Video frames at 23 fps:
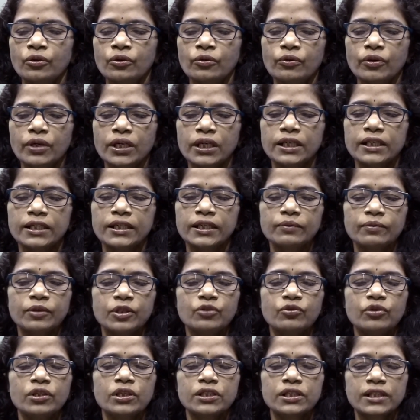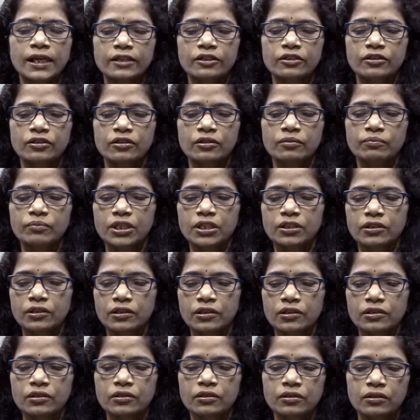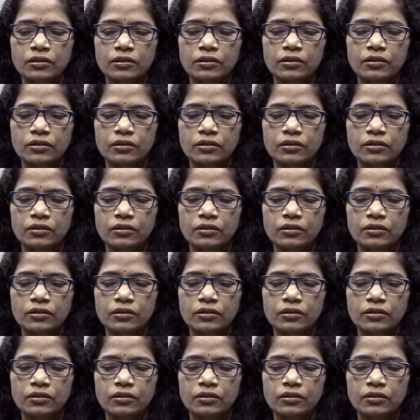where individuals' action may cause